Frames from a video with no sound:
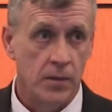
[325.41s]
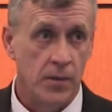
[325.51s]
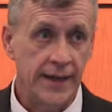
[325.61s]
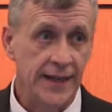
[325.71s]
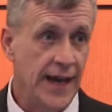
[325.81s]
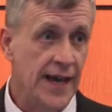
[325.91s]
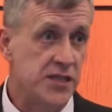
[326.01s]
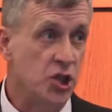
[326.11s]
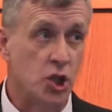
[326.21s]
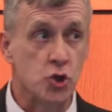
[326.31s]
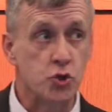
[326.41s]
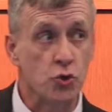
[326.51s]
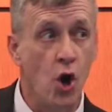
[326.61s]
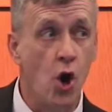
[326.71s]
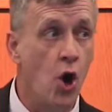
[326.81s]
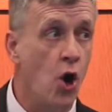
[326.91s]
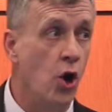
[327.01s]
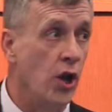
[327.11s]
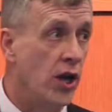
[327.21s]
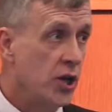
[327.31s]
Recognizing to
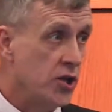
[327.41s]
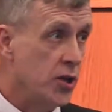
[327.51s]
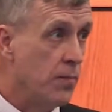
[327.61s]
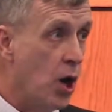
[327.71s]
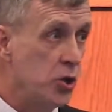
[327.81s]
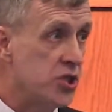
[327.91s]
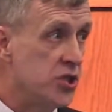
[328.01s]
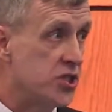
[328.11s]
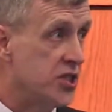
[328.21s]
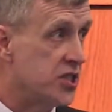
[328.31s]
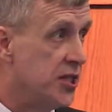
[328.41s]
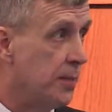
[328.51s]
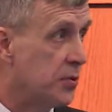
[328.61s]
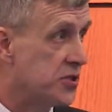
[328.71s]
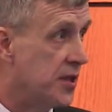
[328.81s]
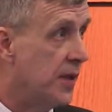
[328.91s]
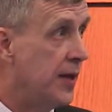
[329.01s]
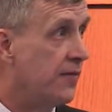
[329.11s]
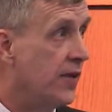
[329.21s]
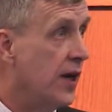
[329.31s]
control the emotions and the tempers that
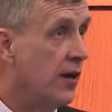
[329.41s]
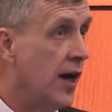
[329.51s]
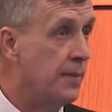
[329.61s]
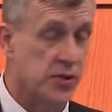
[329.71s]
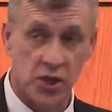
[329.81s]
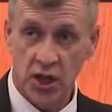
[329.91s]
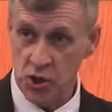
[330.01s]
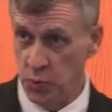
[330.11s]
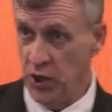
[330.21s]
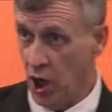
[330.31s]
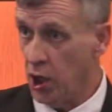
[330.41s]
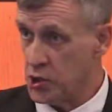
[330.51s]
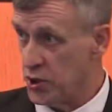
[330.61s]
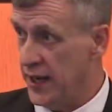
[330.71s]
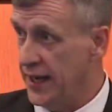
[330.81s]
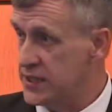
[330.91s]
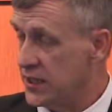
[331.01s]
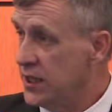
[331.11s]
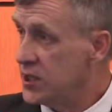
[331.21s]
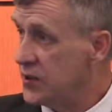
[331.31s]
may flare up as we are trying
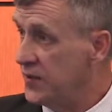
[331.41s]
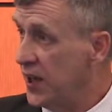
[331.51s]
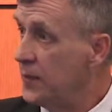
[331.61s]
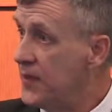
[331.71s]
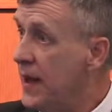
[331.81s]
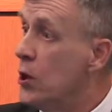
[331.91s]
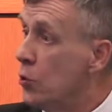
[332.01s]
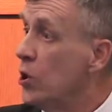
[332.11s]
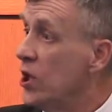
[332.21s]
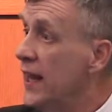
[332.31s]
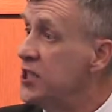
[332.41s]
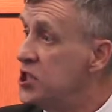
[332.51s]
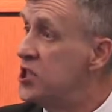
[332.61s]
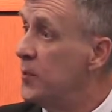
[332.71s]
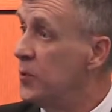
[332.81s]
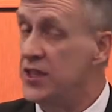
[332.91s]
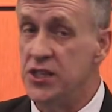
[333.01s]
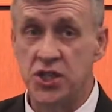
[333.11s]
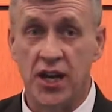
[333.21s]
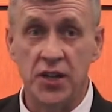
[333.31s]
to develop that relationship with
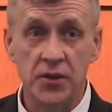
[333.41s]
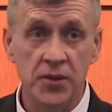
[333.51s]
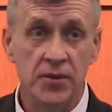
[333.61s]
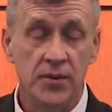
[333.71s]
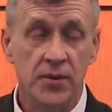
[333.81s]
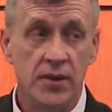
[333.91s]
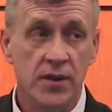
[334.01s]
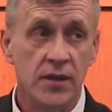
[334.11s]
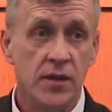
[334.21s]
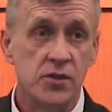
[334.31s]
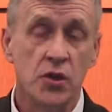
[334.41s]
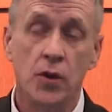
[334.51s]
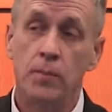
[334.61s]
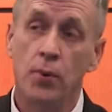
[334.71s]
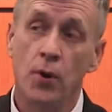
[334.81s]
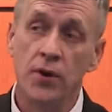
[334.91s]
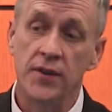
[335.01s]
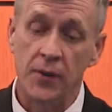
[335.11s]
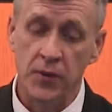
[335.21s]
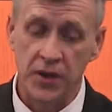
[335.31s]
each other. So
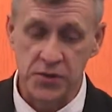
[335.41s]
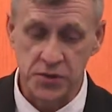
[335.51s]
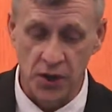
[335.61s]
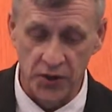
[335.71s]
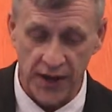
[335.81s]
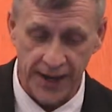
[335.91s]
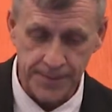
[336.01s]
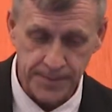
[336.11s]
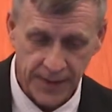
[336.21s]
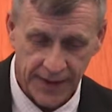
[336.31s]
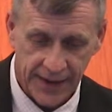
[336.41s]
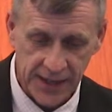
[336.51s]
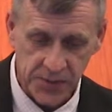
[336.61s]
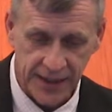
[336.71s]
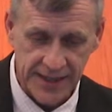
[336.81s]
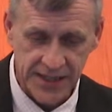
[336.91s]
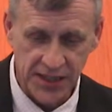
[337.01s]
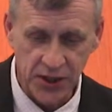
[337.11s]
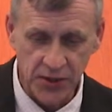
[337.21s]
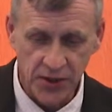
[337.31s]
important that we control that as we
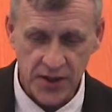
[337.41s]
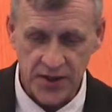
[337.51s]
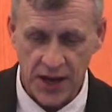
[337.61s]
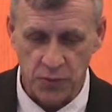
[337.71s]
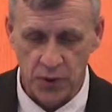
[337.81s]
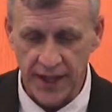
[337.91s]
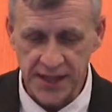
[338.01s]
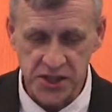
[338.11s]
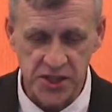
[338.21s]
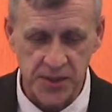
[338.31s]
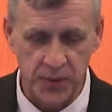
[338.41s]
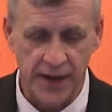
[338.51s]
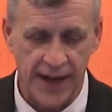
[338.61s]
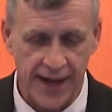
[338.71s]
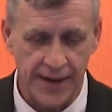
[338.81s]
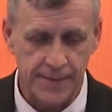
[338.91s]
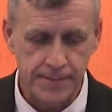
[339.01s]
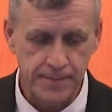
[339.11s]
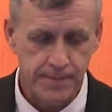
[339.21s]
consider that relationship we have.